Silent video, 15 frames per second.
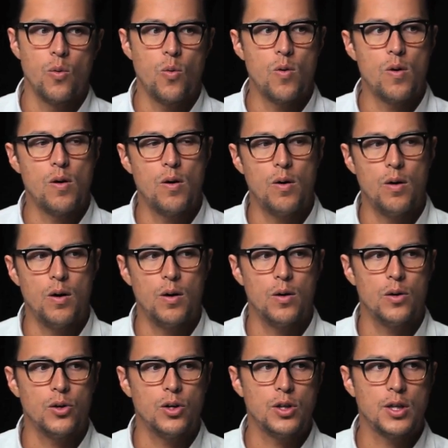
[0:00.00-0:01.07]

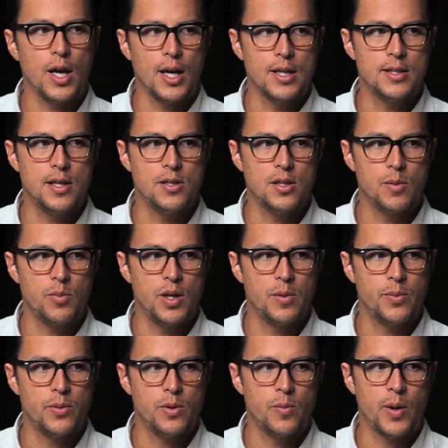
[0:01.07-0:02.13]
kind of teaching
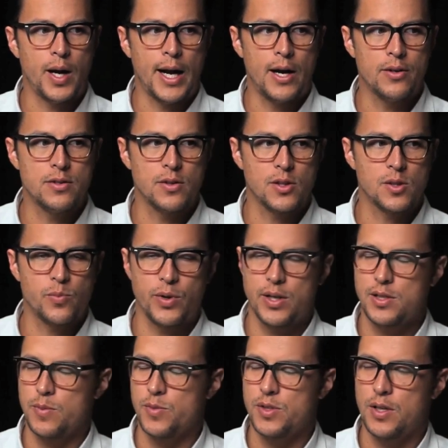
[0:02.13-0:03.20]
people about how to
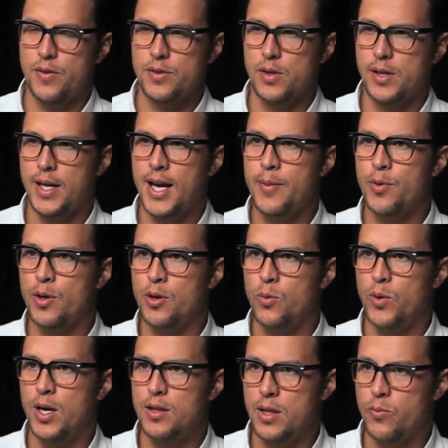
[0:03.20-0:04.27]
express themselves on camera in a
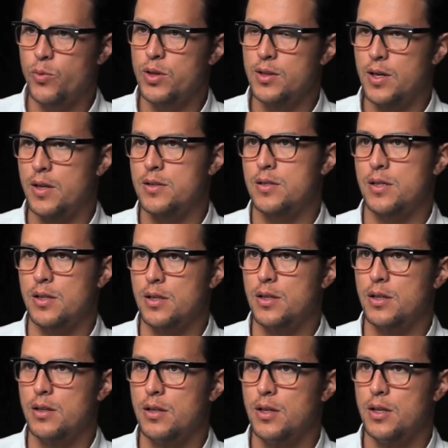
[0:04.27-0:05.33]
way they wouldn't
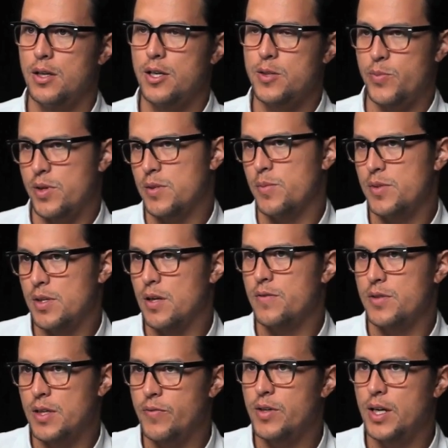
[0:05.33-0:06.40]
necessarily express themselves
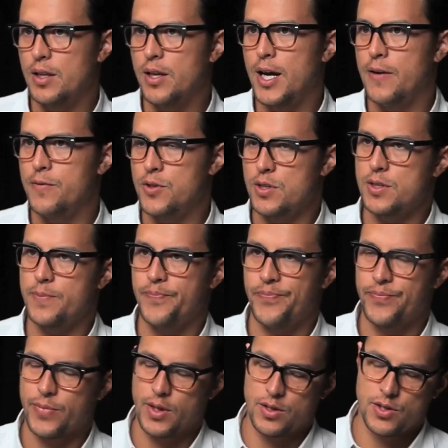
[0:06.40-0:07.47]
in everyday life. Just
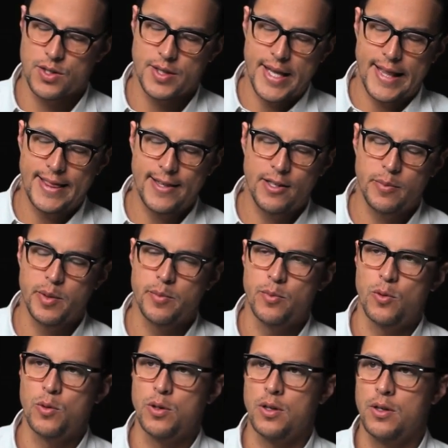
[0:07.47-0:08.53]
that little bit
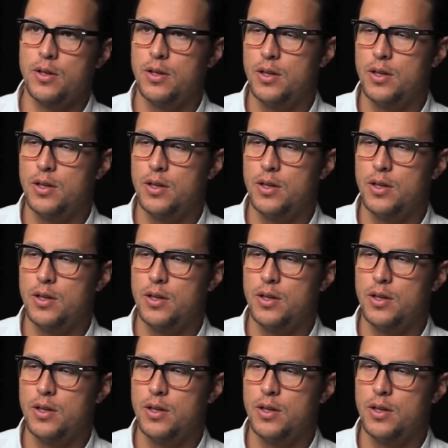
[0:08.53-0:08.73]
more